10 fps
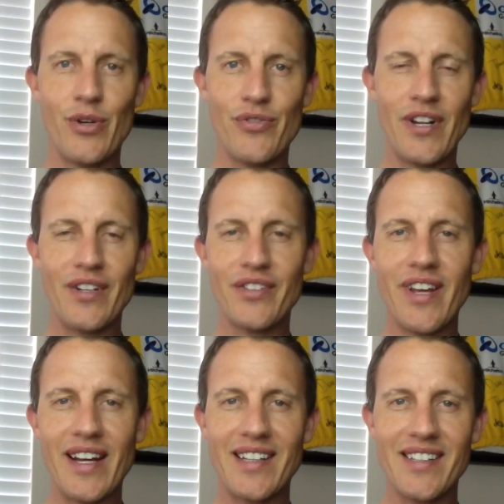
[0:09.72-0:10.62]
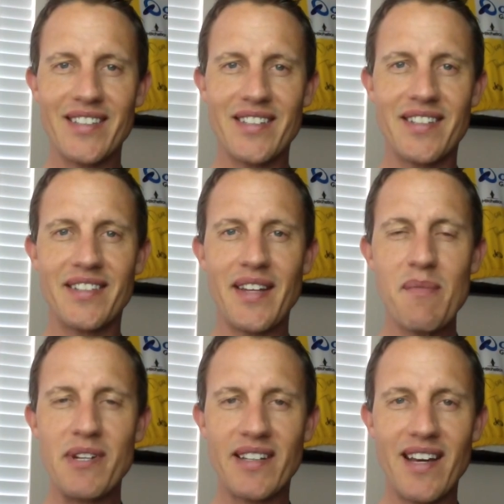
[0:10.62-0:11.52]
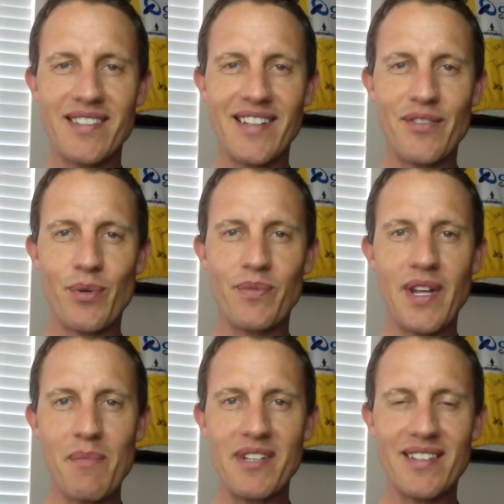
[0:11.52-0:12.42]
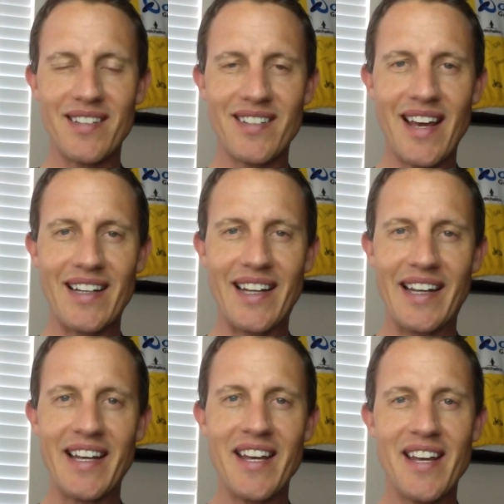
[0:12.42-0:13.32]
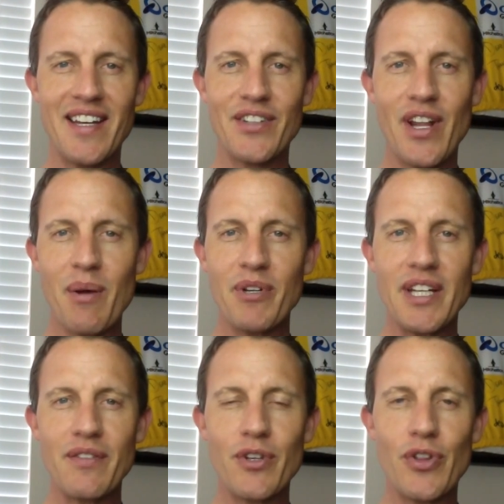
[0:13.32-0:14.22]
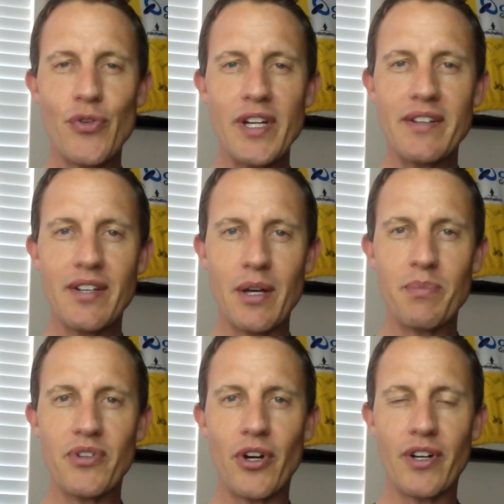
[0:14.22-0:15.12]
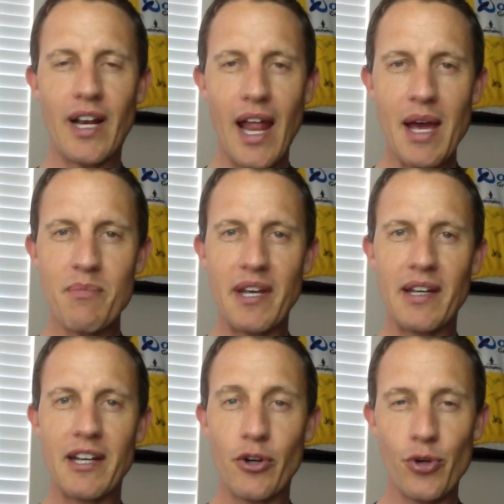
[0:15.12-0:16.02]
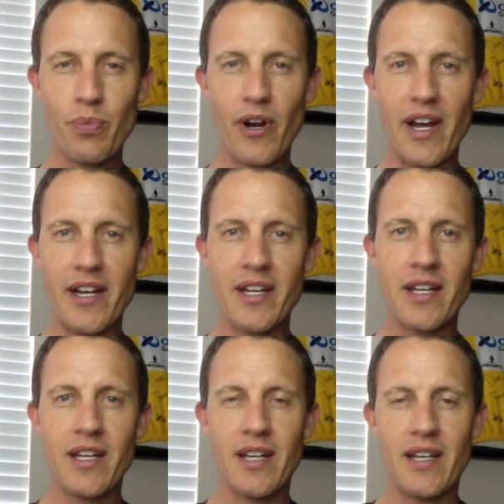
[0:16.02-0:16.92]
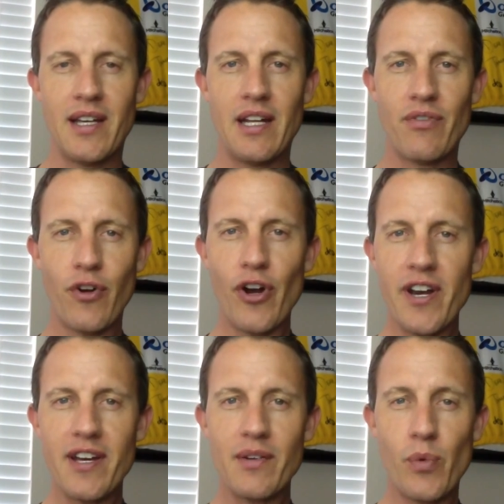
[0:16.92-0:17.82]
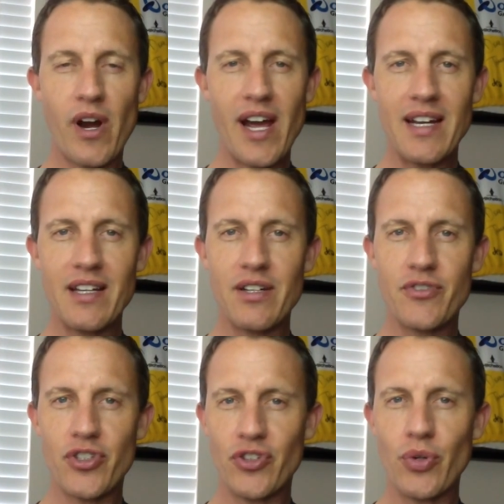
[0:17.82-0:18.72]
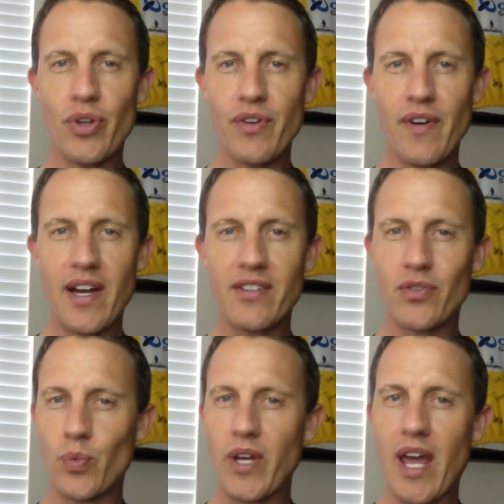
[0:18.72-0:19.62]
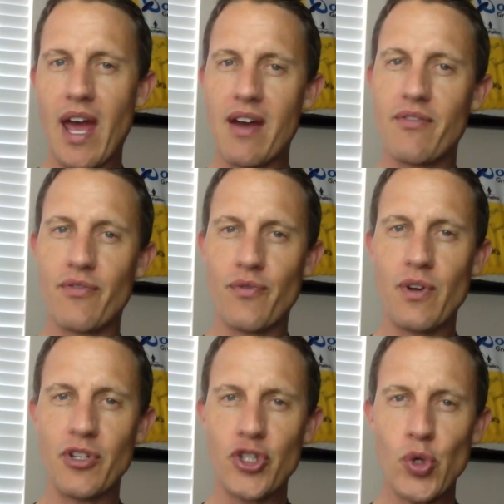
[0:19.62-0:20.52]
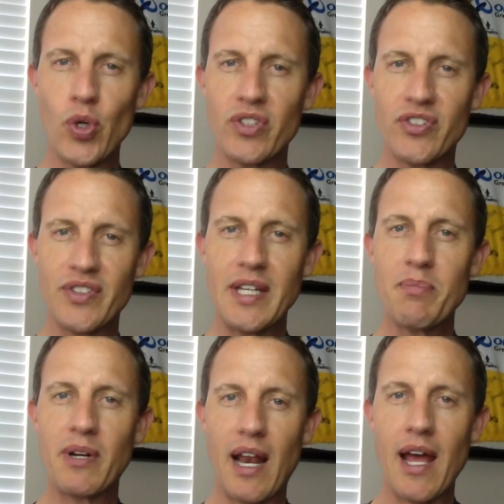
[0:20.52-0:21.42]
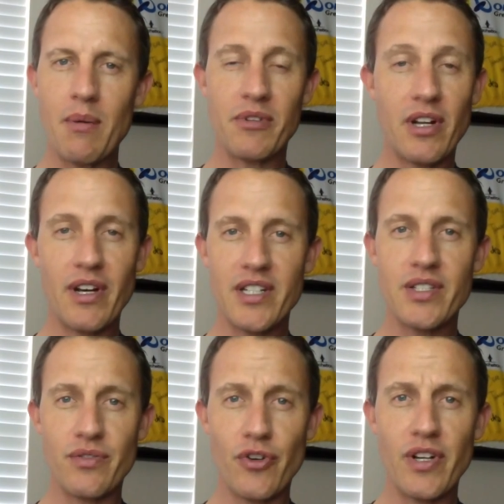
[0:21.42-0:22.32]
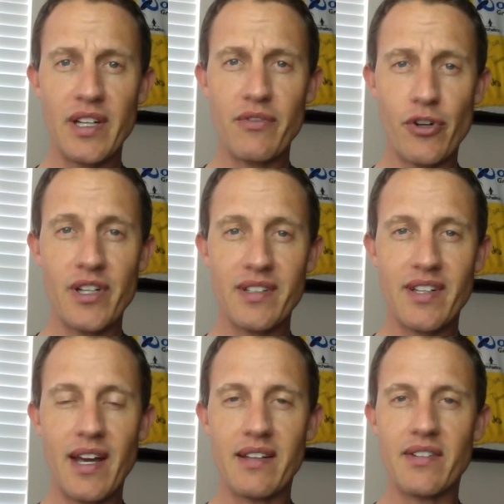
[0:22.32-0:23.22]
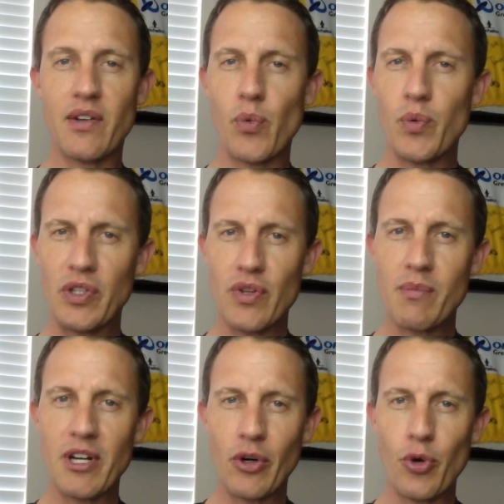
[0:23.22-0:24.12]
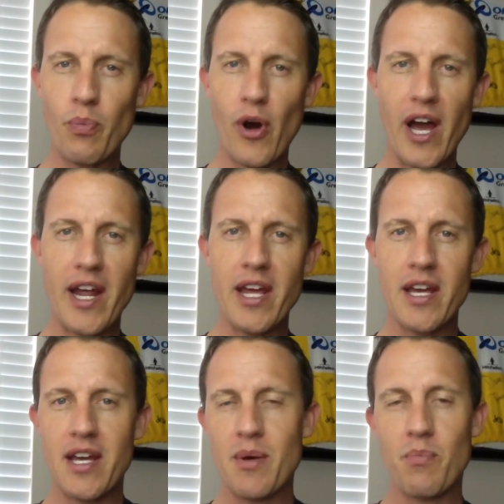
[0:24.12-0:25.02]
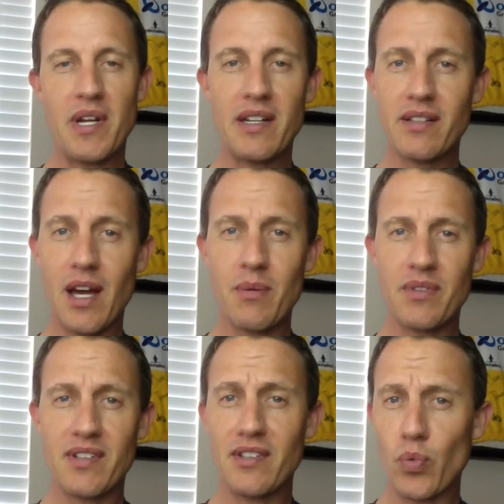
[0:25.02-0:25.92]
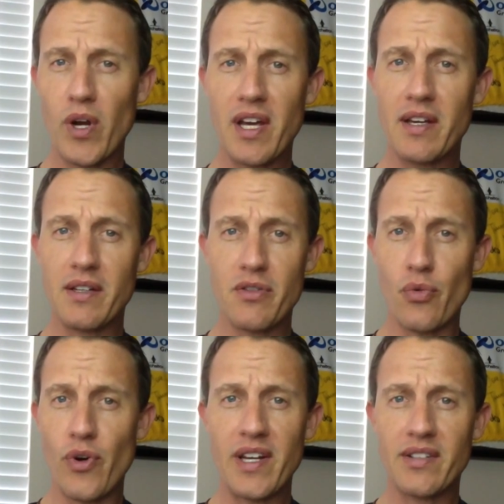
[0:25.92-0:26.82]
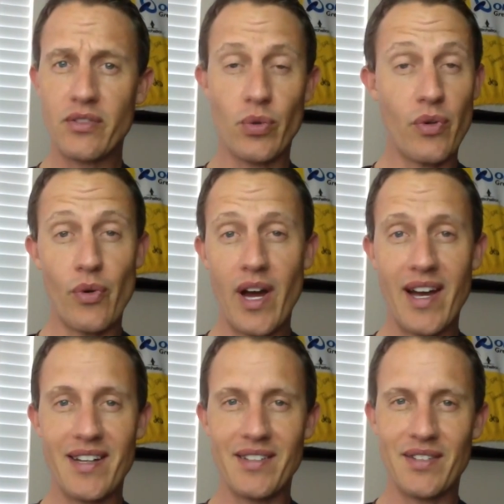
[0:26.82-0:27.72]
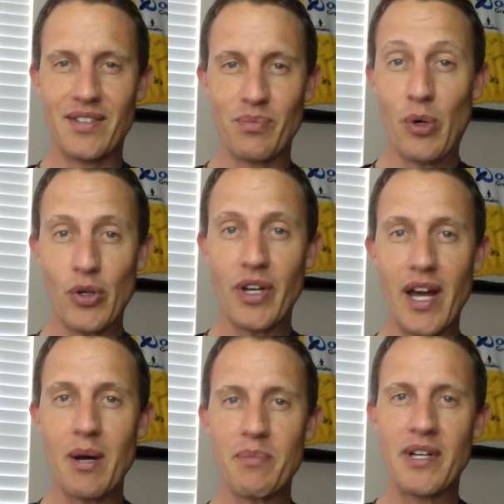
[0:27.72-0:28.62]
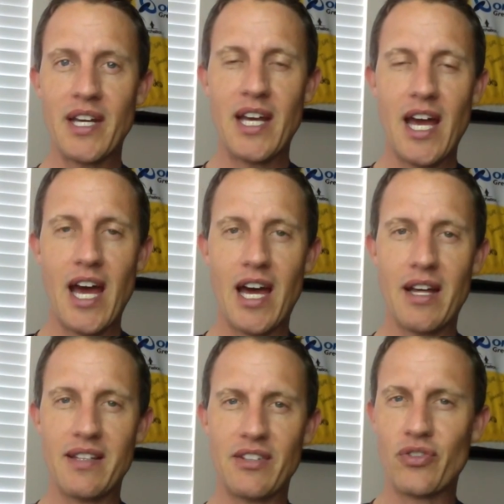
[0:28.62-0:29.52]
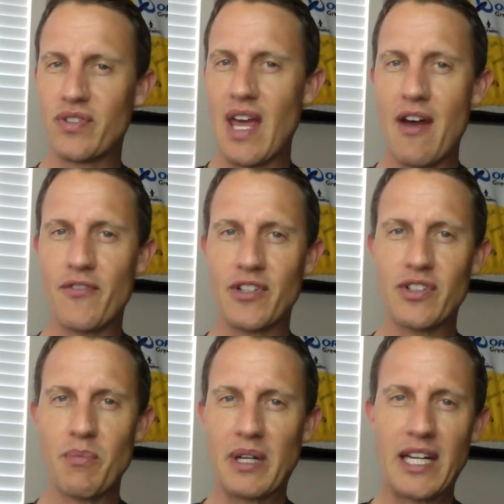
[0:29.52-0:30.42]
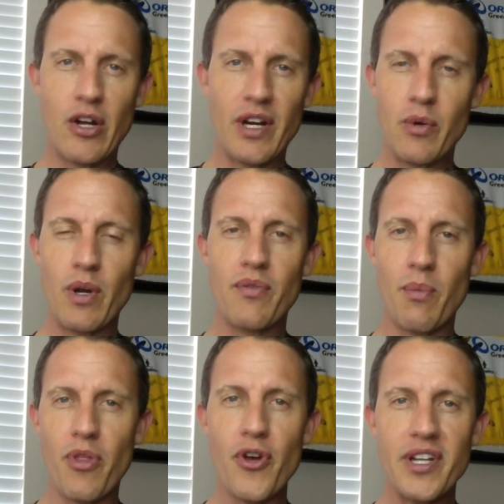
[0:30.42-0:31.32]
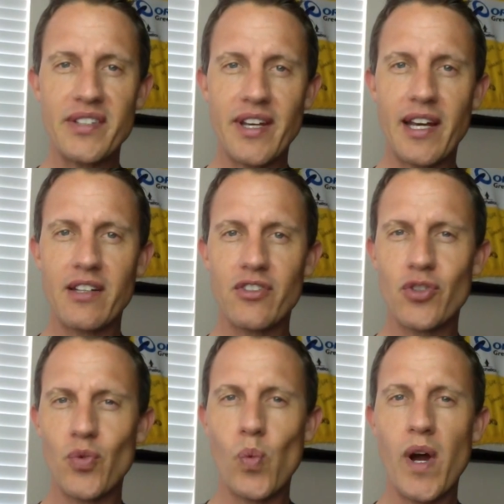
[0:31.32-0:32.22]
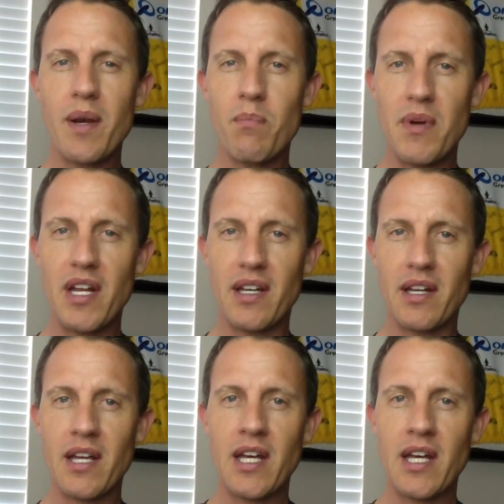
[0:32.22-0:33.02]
a fellow cyclist. This is Simon Kessler from Simon Says Cycling. Today I'm going to give you three tips on climbing in a group ride. In Florida, where I live, just north of us, we have short, steep climbs that are actually very, very intense. And when we do them in a group ride, many times this is where the race or the ride is broken up. These efforts typically are anywhere from 30 seconds to 1 minute.